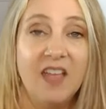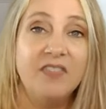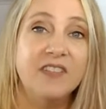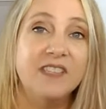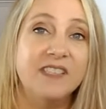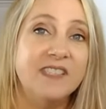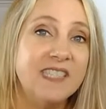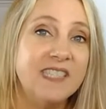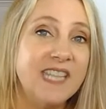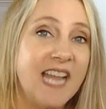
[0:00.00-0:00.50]

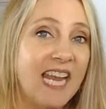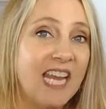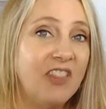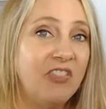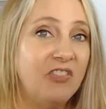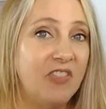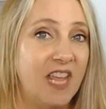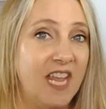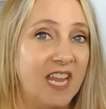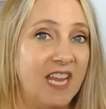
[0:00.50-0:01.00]
The
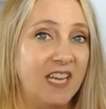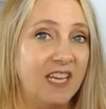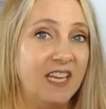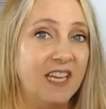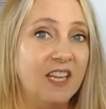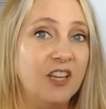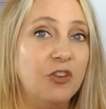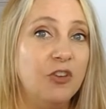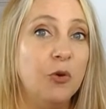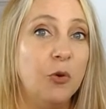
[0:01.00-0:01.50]
second
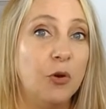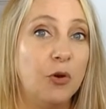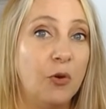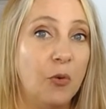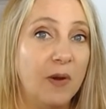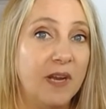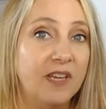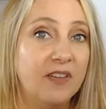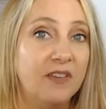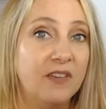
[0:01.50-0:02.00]
thing you're
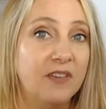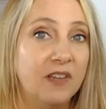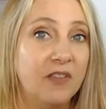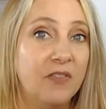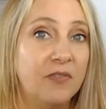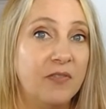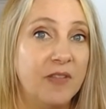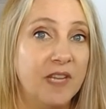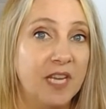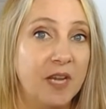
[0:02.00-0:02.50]
going to
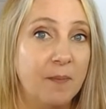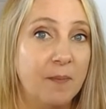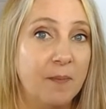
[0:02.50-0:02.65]
think